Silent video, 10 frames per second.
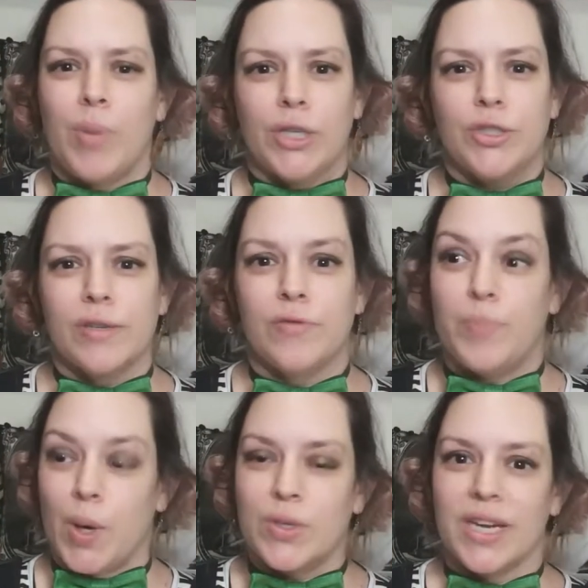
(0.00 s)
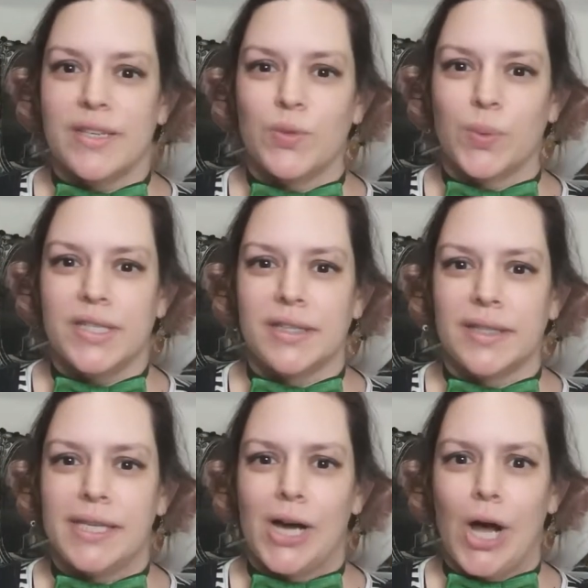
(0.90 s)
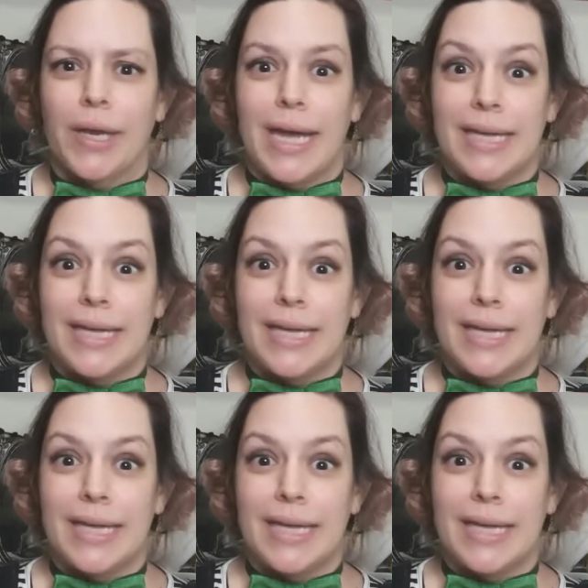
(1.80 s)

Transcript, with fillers: bunch of bow ties recently on